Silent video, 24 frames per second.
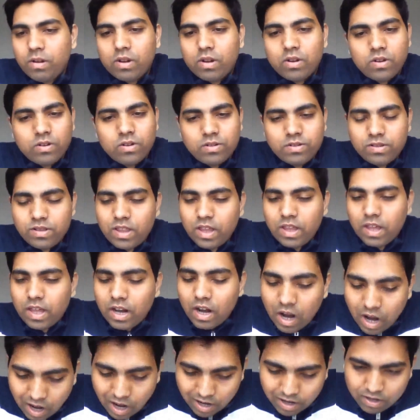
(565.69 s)
because
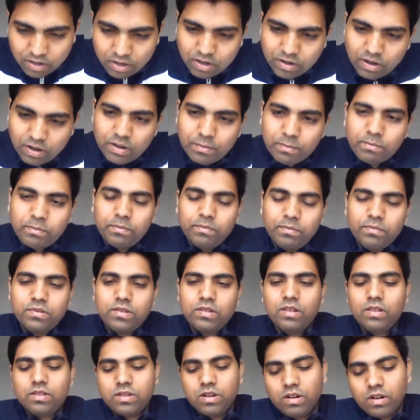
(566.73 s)
there are
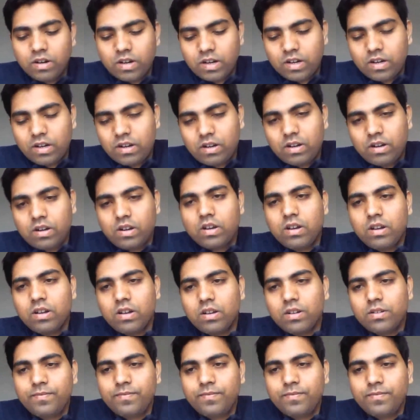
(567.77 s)
certain